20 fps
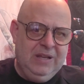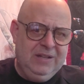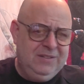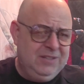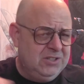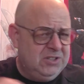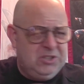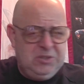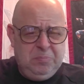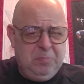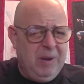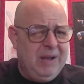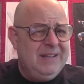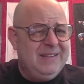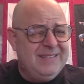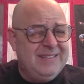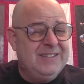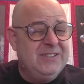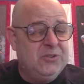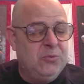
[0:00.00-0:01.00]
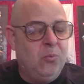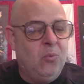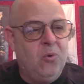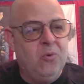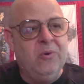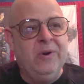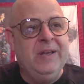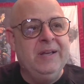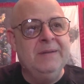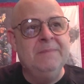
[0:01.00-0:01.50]
Despite this
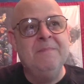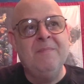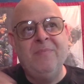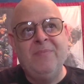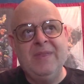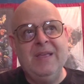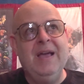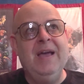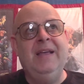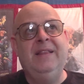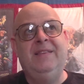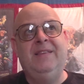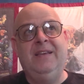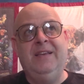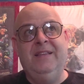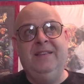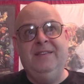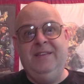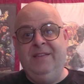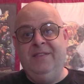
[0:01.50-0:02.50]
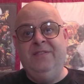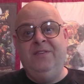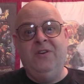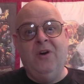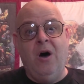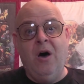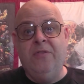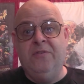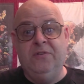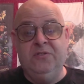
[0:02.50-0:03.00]
warning in the
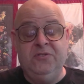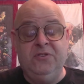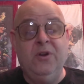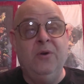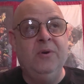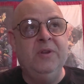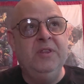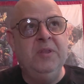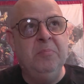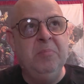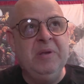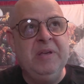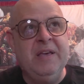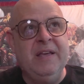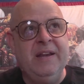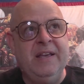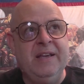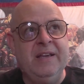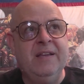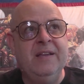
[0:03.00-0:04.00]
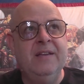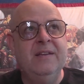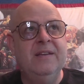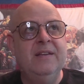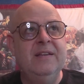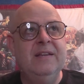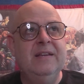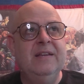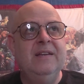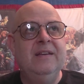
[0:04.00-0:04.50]
author's note at the beginning,
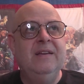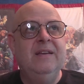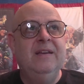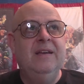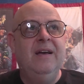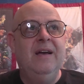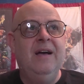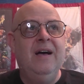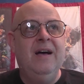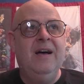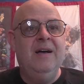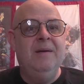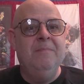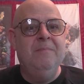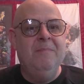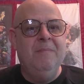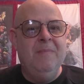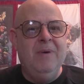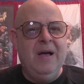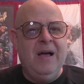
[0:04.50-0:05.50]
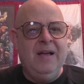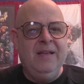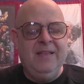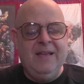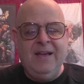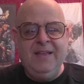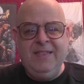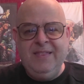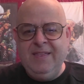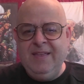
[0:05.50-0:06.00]

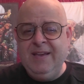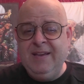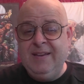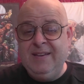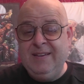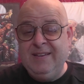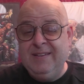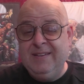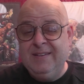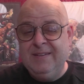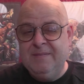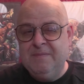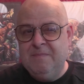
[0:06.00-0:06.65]
I think